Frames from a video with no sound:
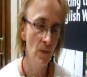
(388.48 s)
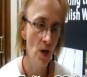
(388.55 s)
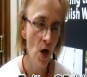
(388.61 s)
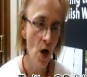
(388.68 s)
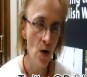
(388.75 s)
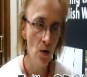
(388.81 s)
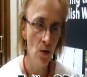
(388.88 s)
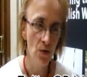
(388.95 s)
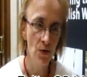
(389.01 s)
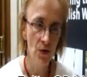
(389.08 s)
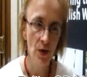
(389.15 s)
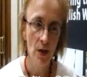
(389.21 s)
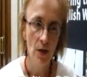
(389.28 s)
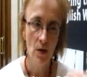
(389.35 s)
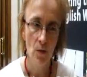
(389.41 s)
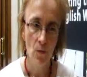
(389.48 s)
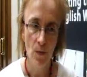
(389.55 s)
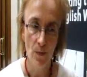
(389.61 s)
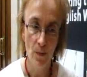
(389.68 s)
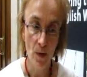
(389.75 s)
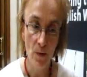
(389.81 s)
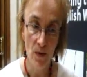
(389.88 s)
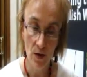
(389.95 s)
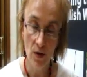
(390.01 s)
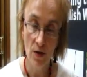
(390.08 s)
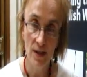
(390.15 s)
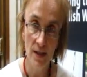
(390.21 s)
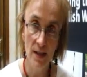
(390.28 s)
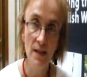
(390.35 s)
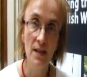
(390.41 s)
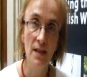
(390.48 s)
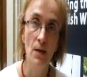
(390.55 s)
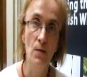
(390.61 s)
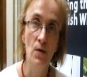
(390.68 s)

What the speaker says: nose, but with good acidity,